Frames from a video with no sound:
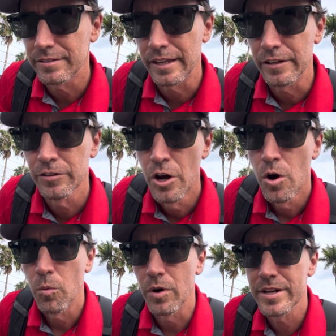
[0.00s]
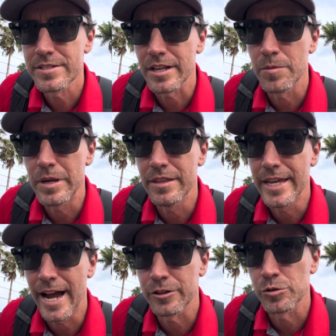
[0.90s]
things. One is going to be the
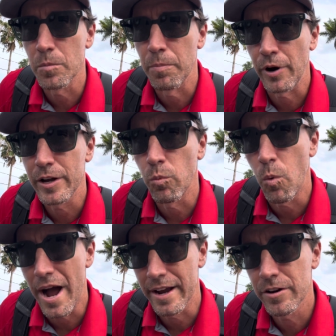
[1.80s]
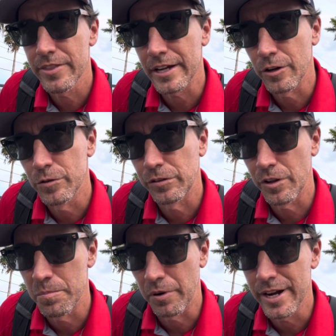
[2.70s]
actual brake wire that goes to the
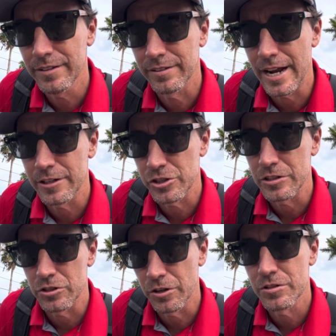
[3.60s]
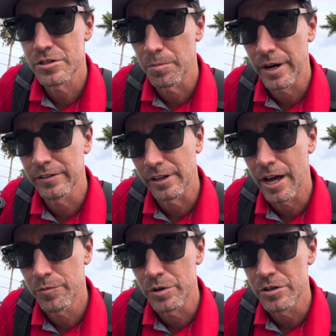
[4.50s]
brakes and actually turns the brakes
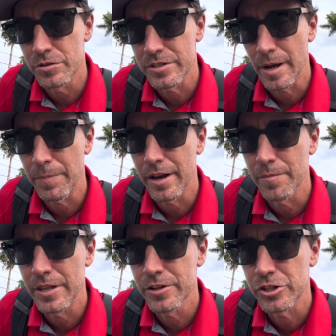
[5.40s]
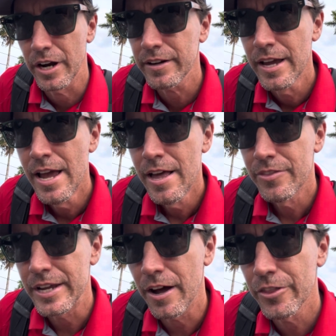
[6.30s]
on when you step on them in the truck.
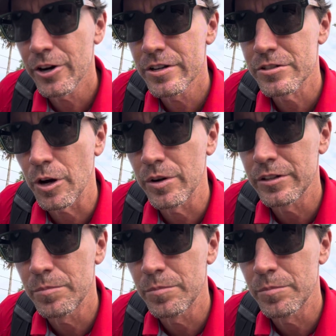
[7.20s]
The other is going to